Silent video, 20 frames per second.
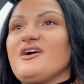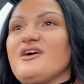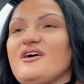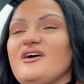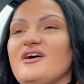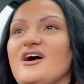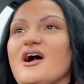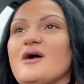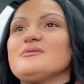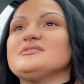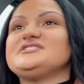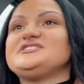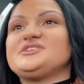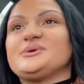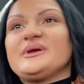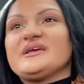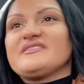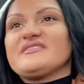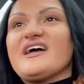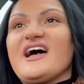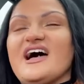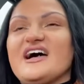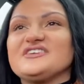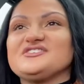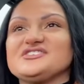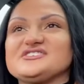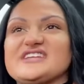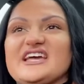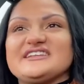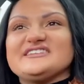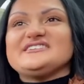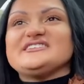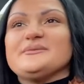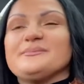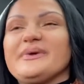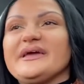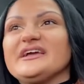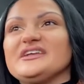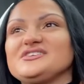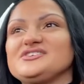I was doing that, just
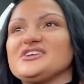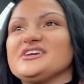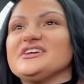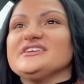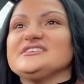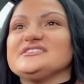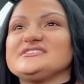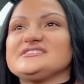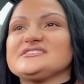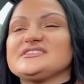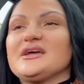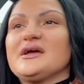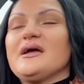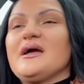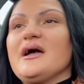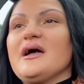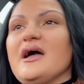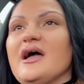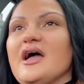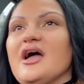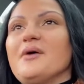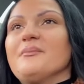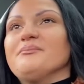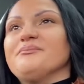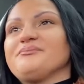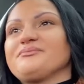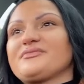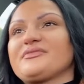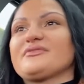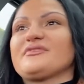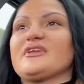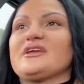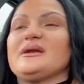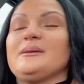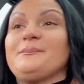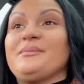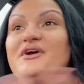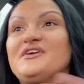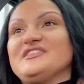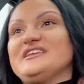editing pictures, um,
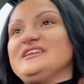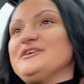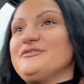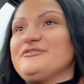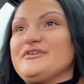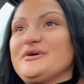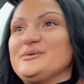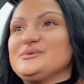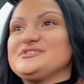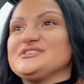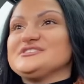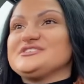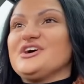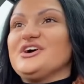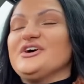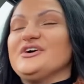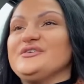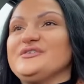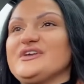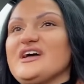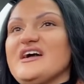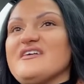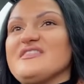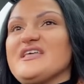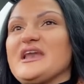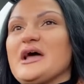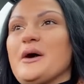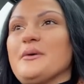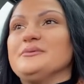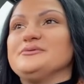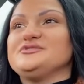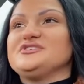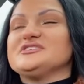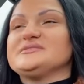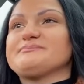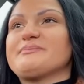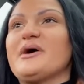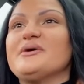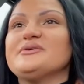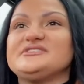putting the little filters on and then I was
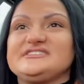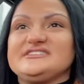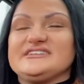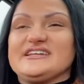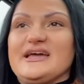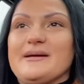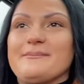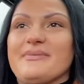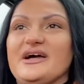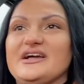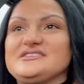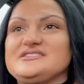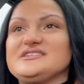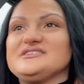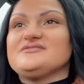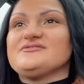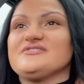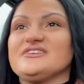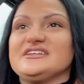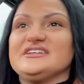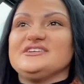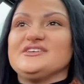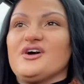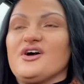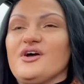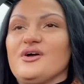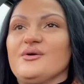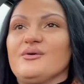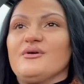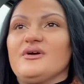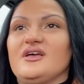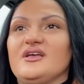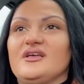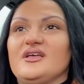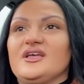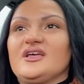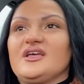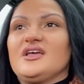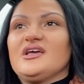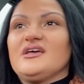just posting it but I didn't really know
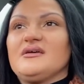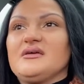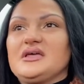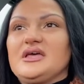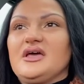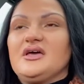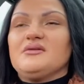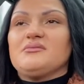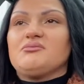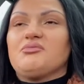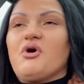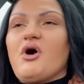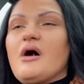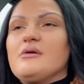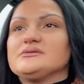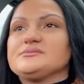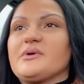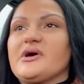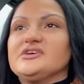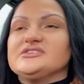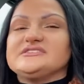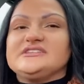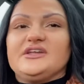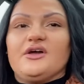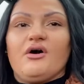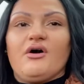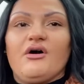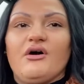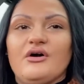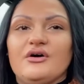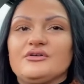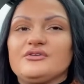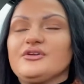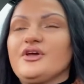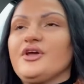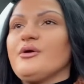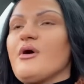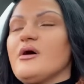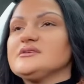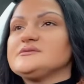what I was posting it on,
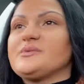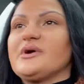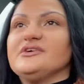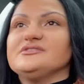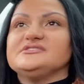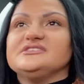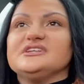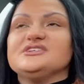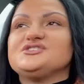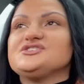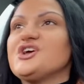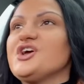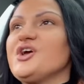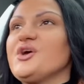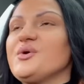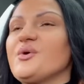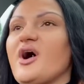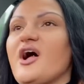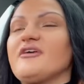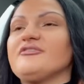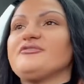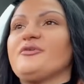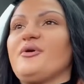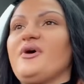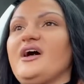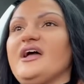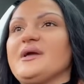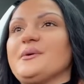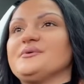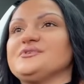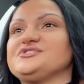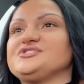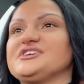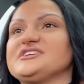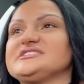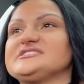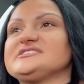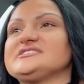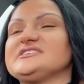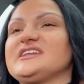who I was posting it to. I thought it was
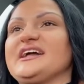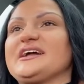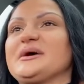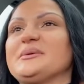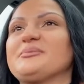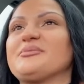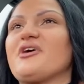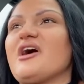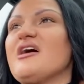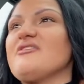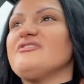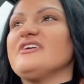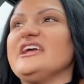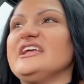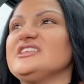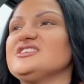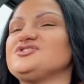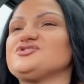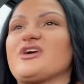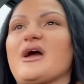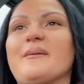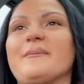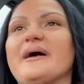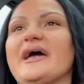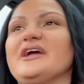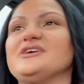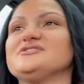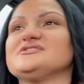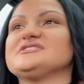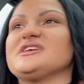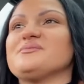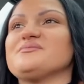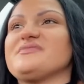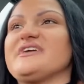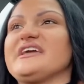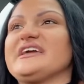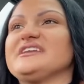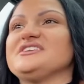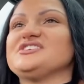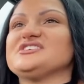just like a private Instagram page or
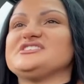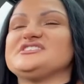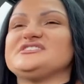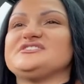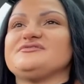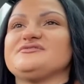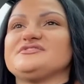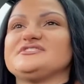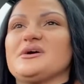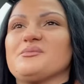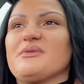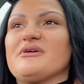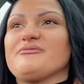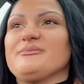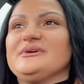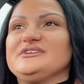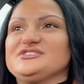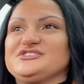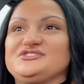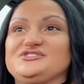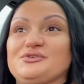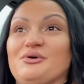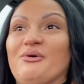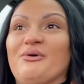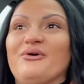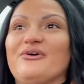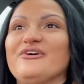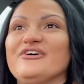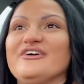something, just somewhere for me to store